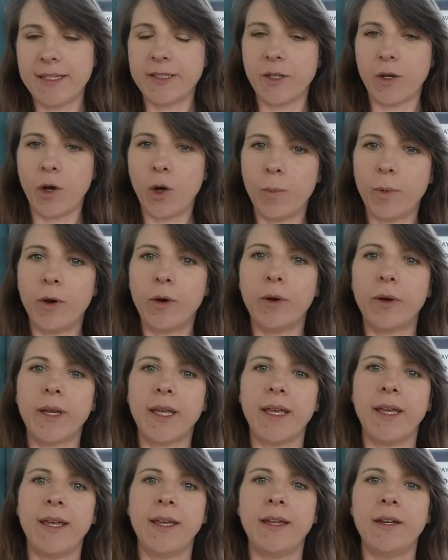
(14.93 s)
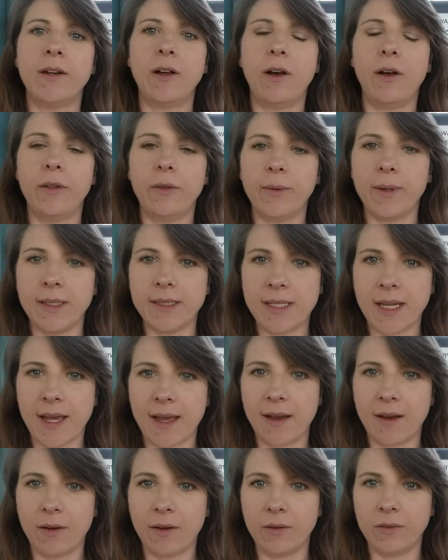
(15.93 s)
into Hoboken, all the way
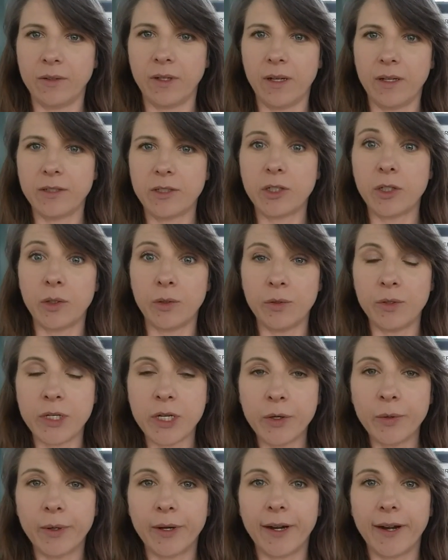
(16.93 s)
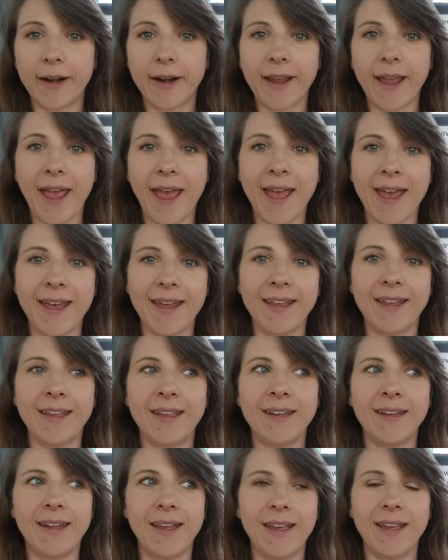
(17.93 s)
down to Newark.
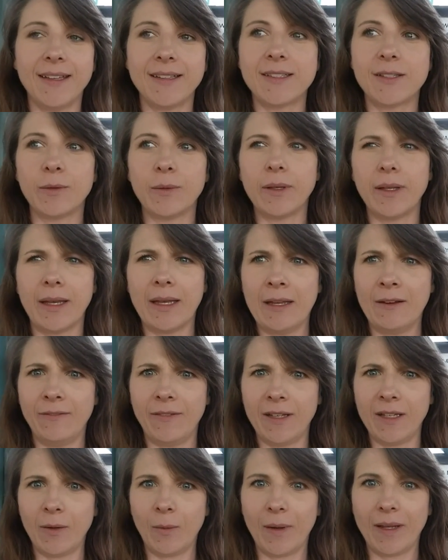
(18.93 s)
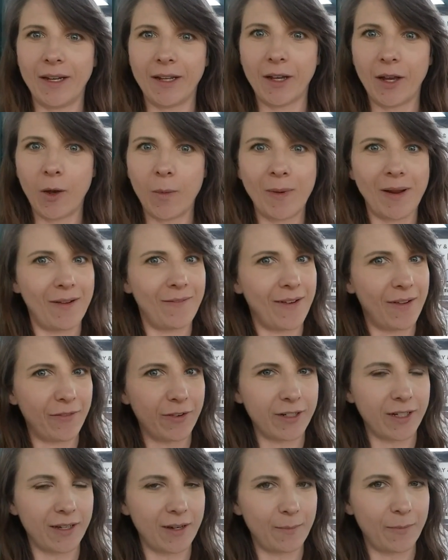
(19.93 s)
And it's a really convenient way to go, but I've
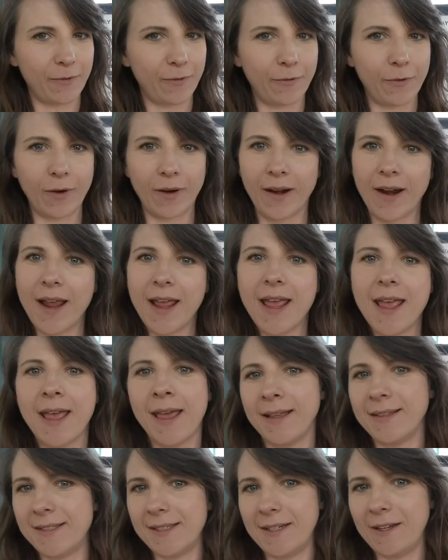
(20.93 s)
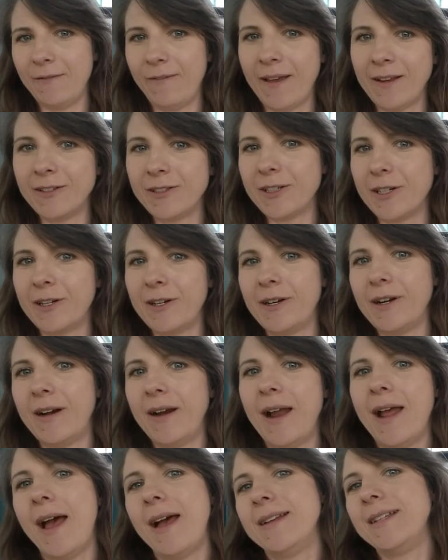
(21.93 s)
never done it before. It's an
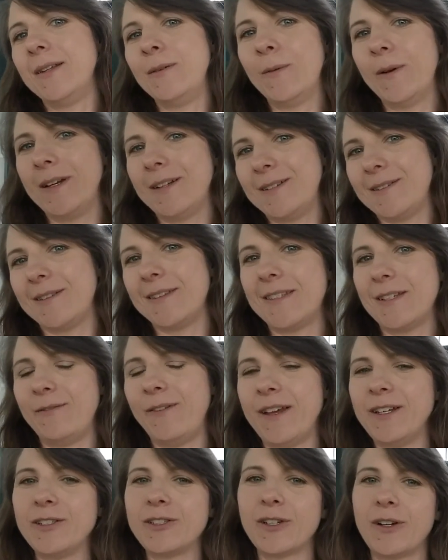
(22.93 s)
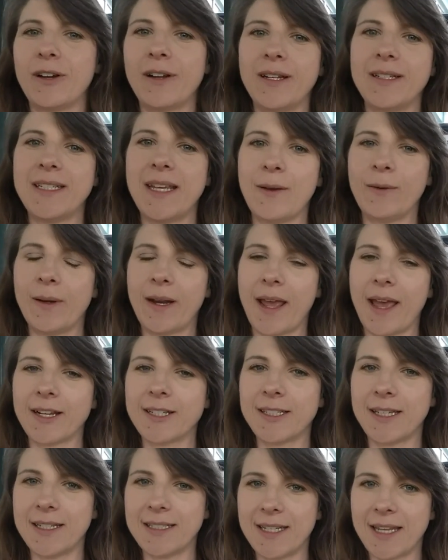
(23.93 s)
adventure. I didn't want to do this adventure on a day when I
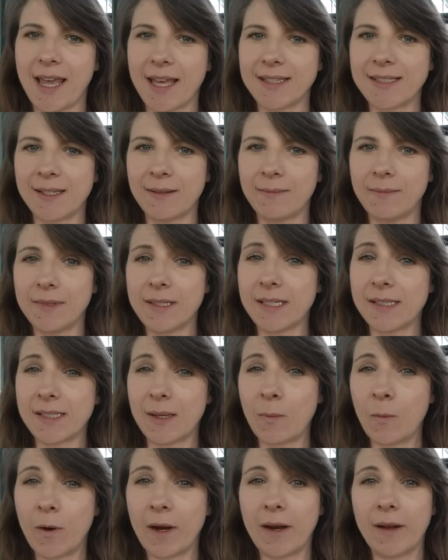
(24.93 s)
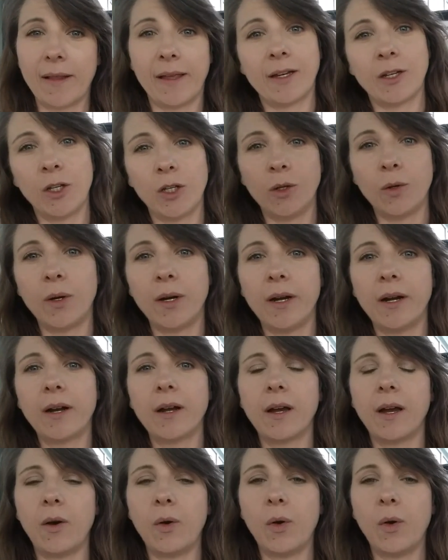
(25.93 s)
actually had to get to somewhere like New York